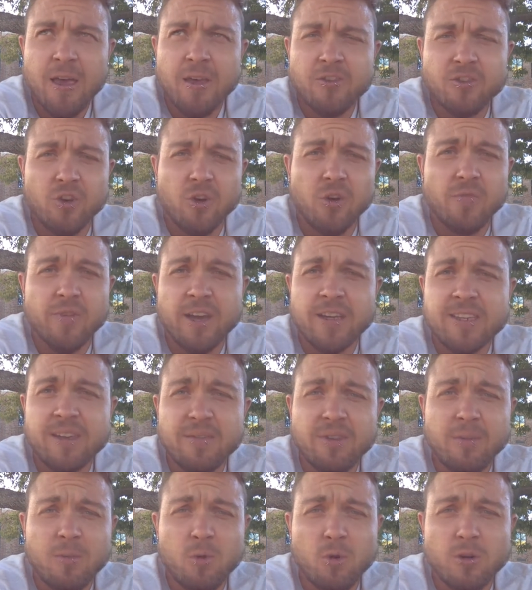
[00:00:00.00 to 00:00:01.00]
So if you guys have
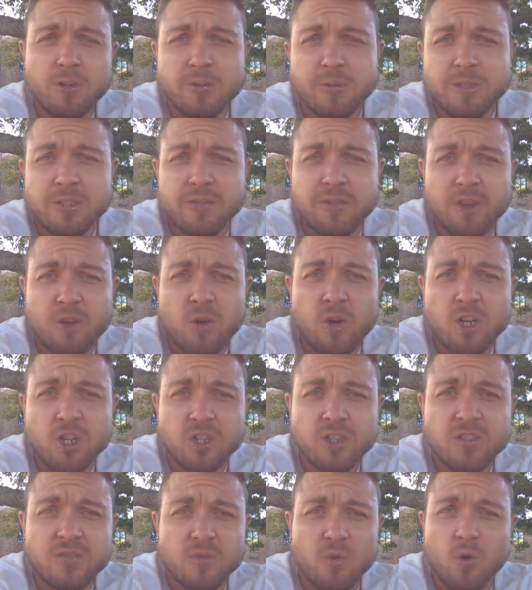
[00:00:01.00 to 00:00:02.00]
any more specific
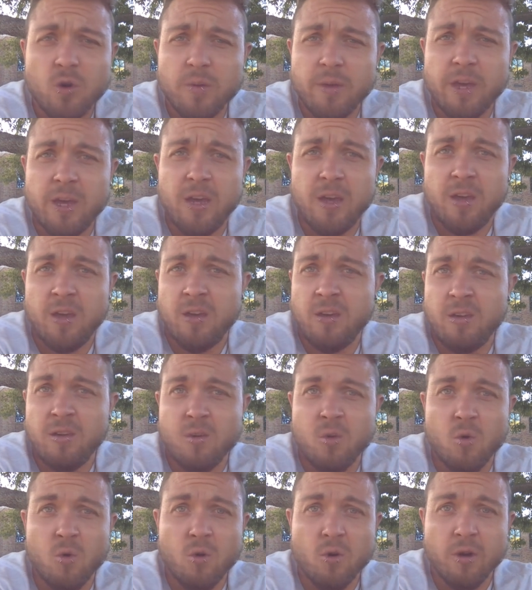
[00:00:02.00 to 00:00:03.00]
questions for me
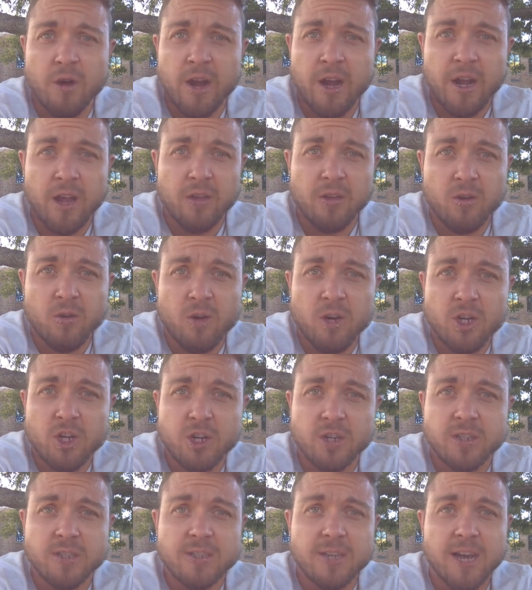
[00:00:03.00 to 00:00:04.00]
or any other
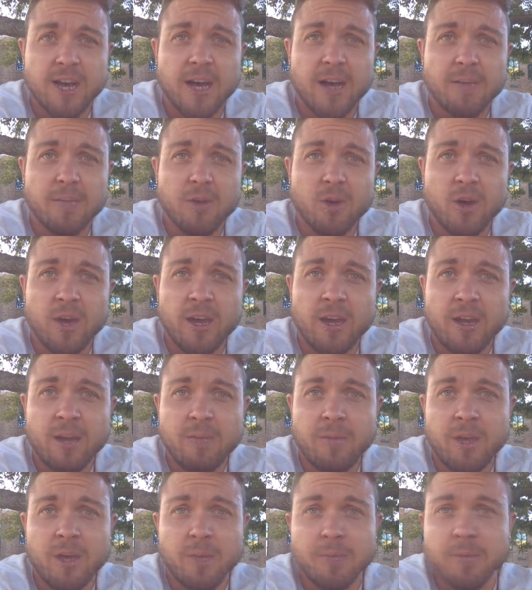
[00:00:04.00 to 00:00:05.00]
questions, um, go ahead and
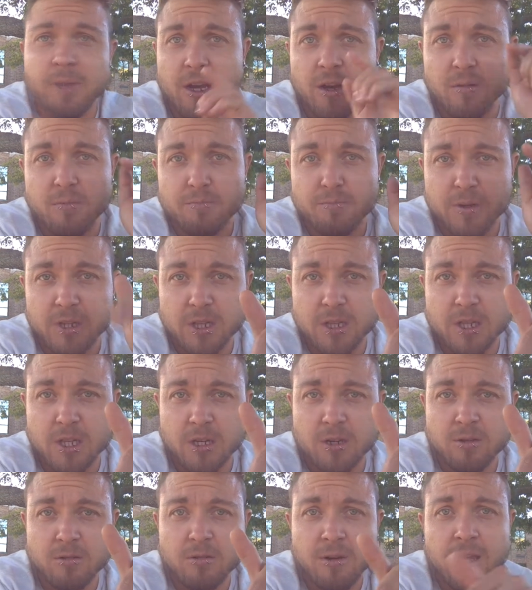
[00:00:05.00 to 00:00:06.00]
hit me up down
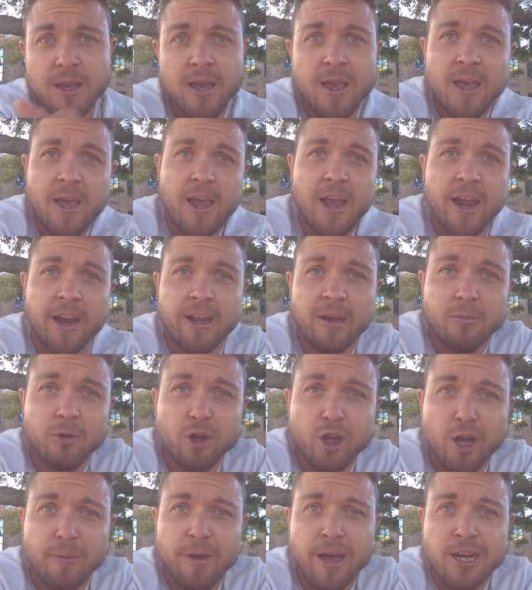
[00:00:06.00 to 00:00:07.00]
below and I will
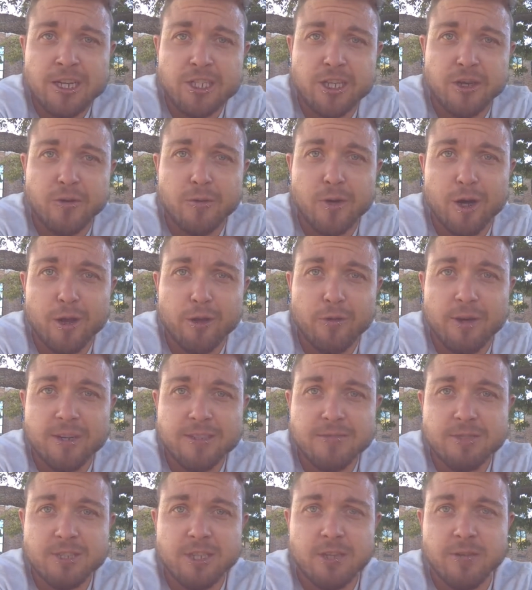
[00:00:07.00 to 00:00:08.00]
get back to you. Otherwise,
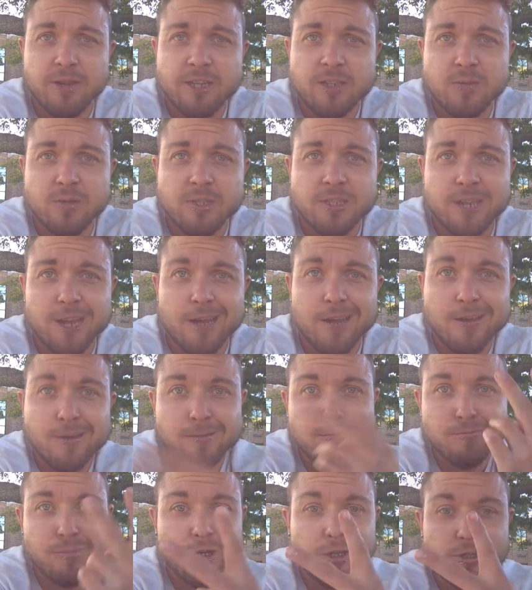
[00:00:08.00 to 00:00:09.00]
I will see you next Wednesday.
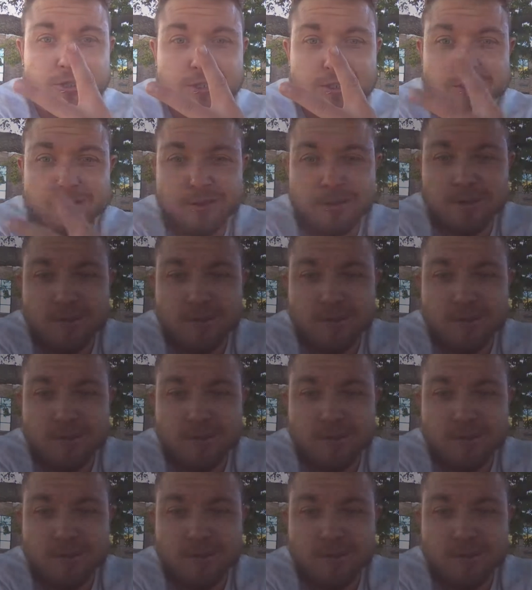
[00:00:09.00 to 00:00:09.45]
Peace.